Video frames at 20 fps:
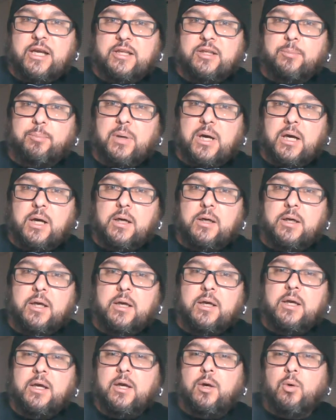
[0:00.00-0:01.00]
that had the pug.
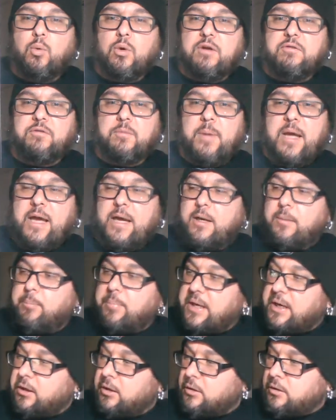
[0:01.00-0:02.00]
One of them had a
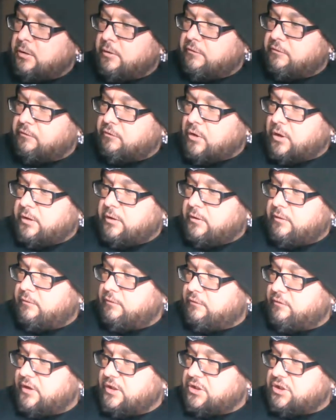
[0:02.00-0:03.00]
better front
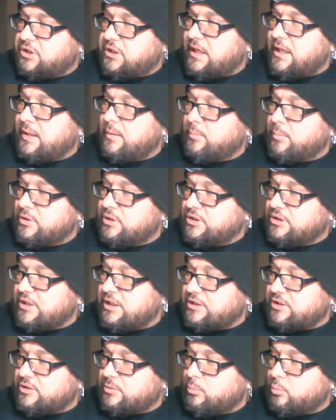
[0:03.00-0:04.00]
face shot, but this
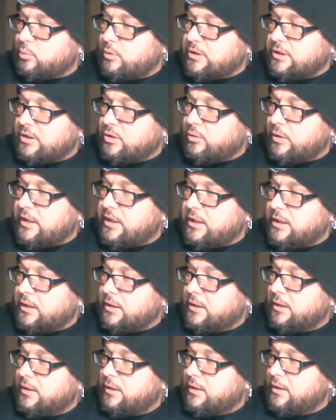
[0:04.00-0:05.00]
has some really great
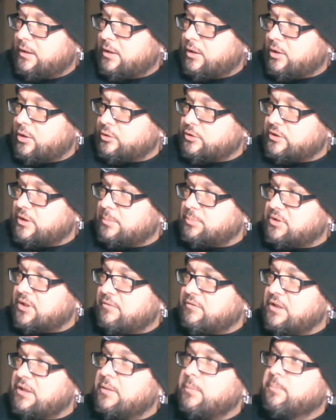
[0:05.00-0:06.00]
close-ups
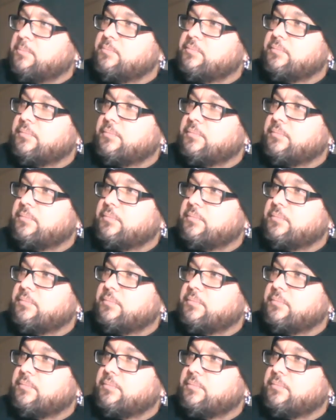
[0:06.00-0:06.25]
of it.